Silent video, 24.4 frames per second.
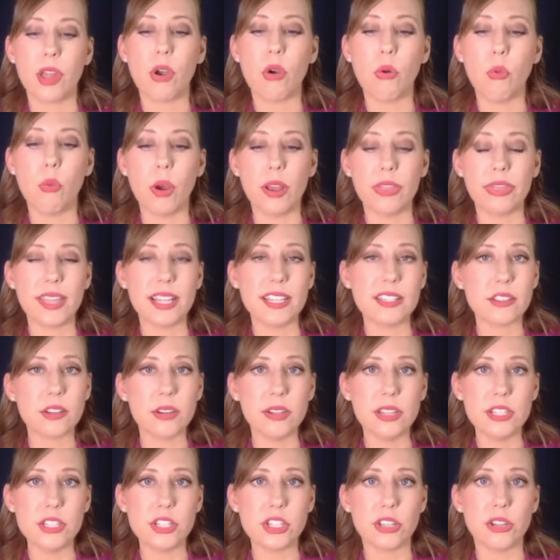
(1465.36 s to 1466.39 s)
What that's
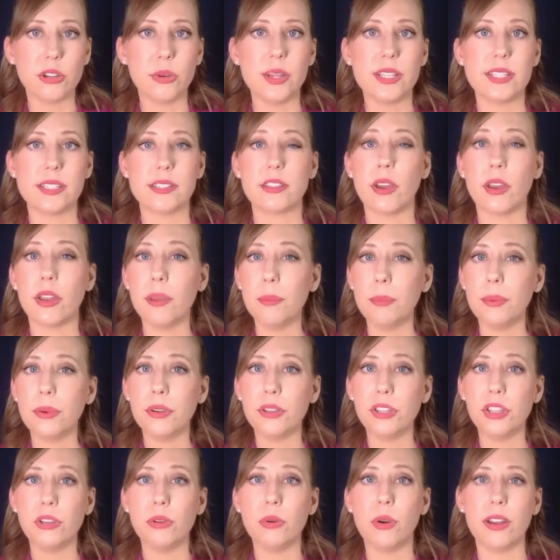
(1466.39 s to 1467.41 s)
going to do is it's going to put
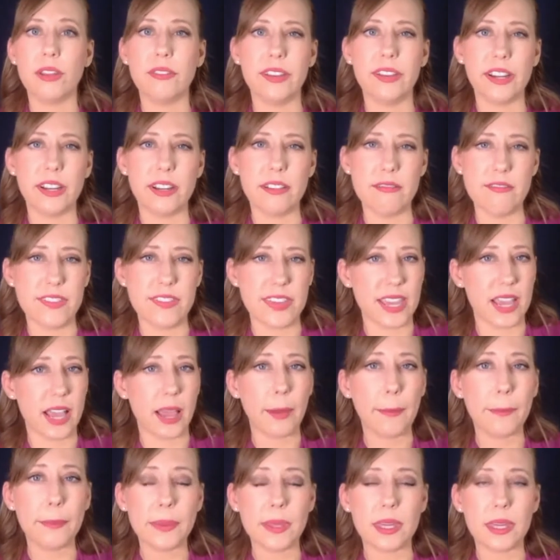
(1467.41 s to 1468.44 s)
you on a very
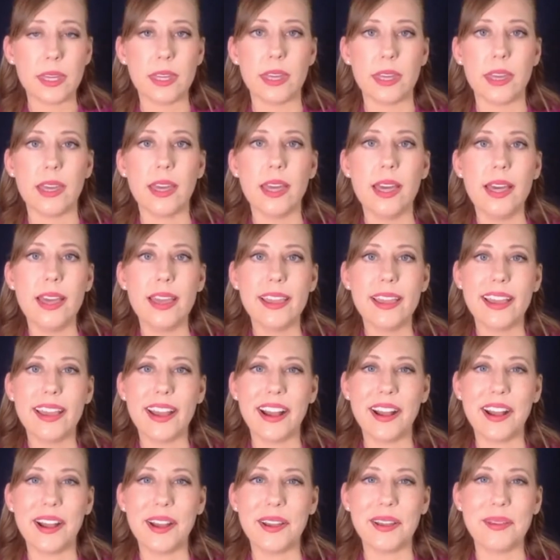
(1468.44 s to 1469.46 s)
VIP
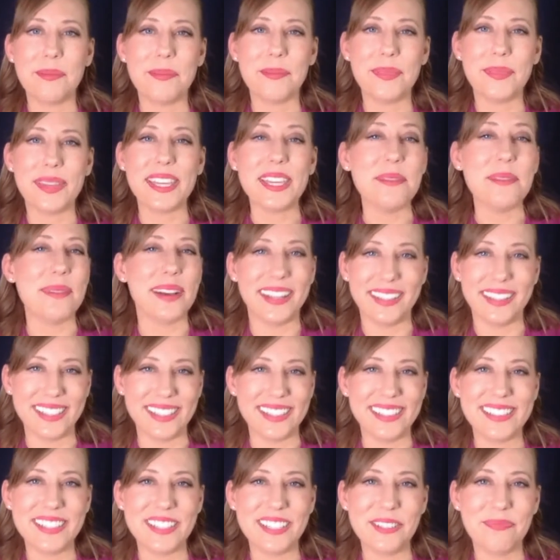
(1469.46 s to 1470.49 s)
email
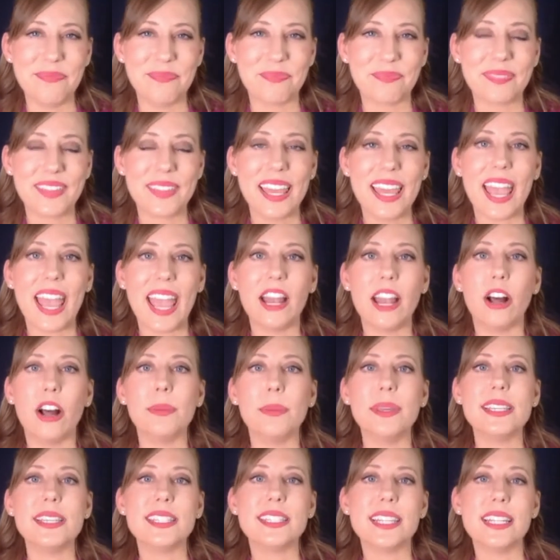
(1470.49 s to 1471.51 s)
list. And I'll
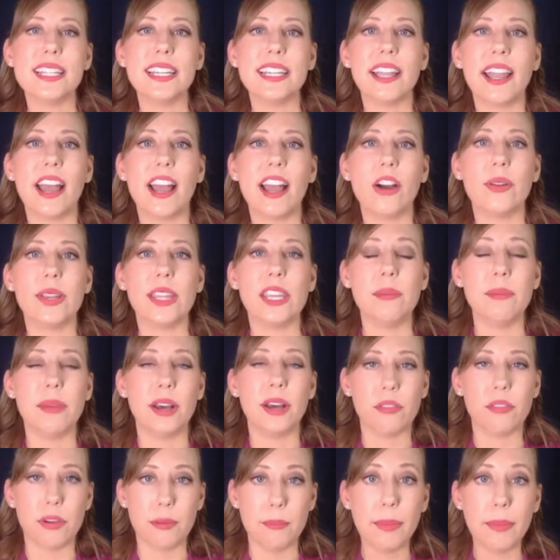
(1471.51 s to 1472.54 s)
be sending out
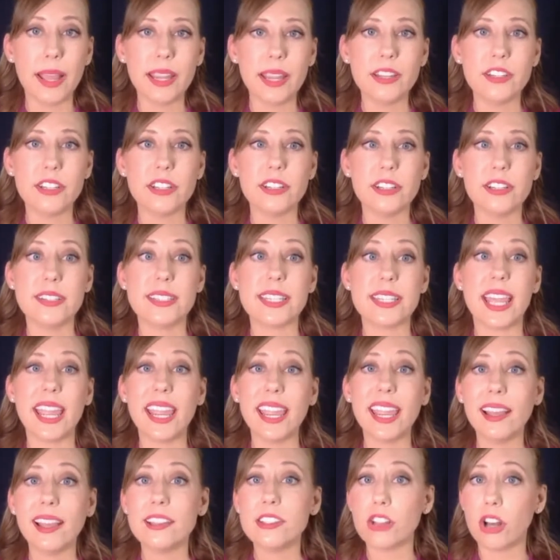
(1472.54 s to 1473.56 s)
email reminders,
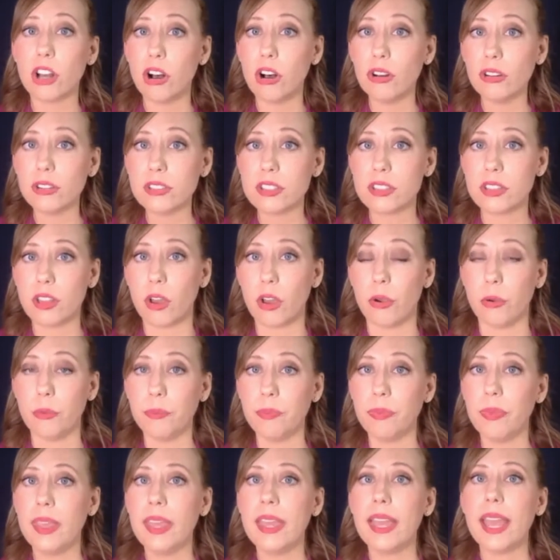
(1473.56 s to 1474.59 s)
and also
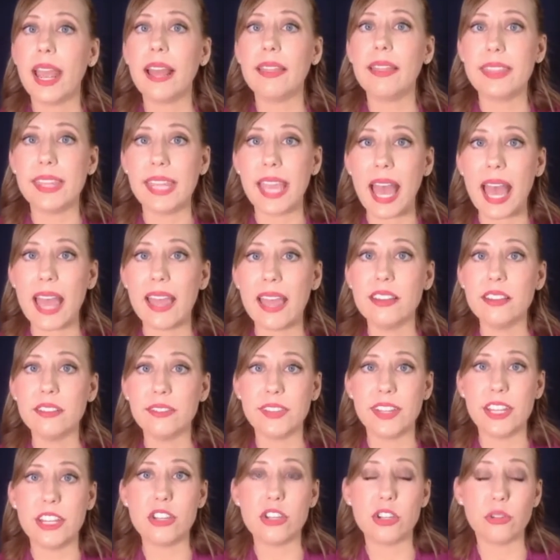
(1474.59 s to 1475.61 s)
at the end of
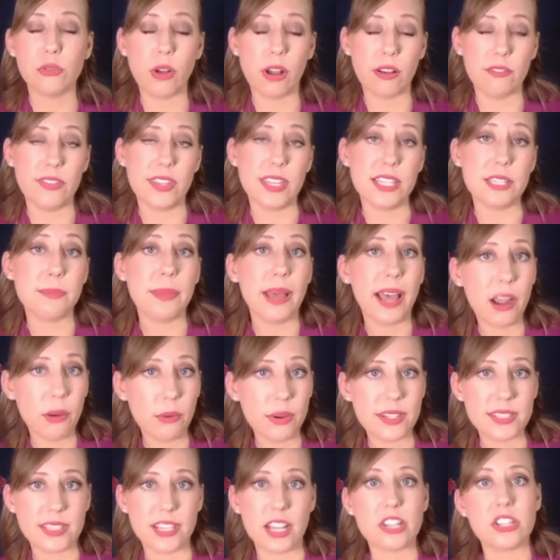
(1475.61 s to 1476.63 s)
each of these
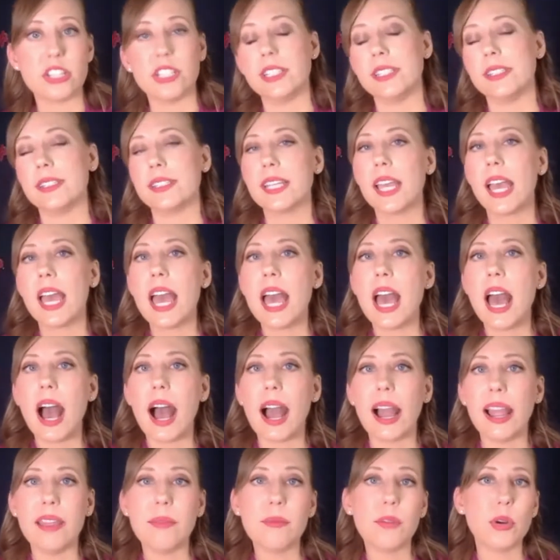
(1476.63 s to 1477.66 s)
power sessions,
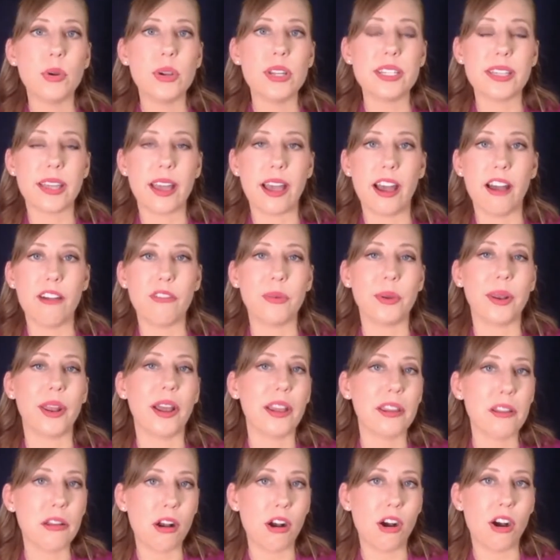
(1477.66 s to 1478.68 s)
I'm going to have what
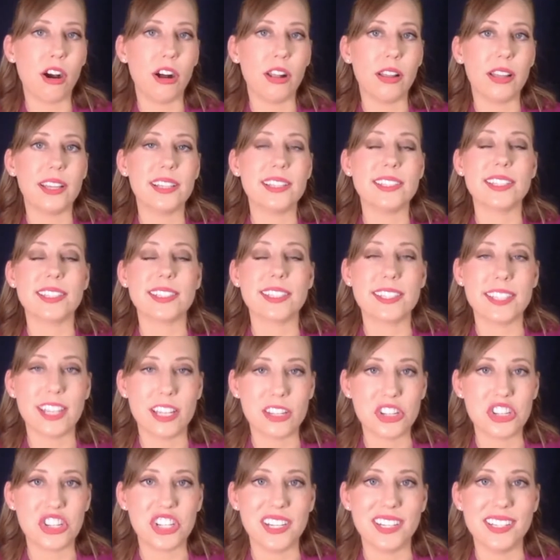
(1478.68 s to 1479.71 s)
I call a
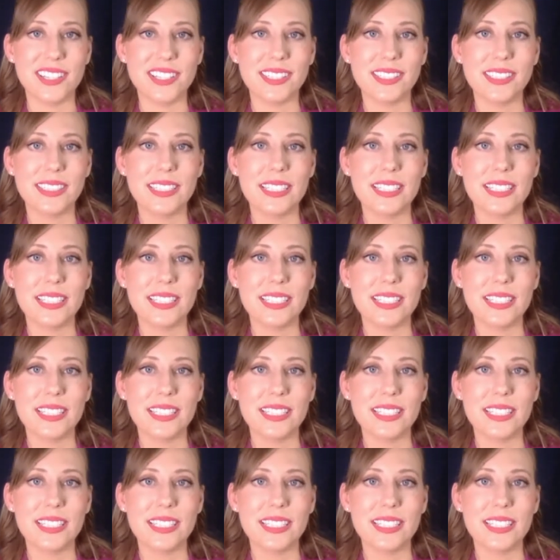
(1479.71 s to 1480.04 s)
success sheet.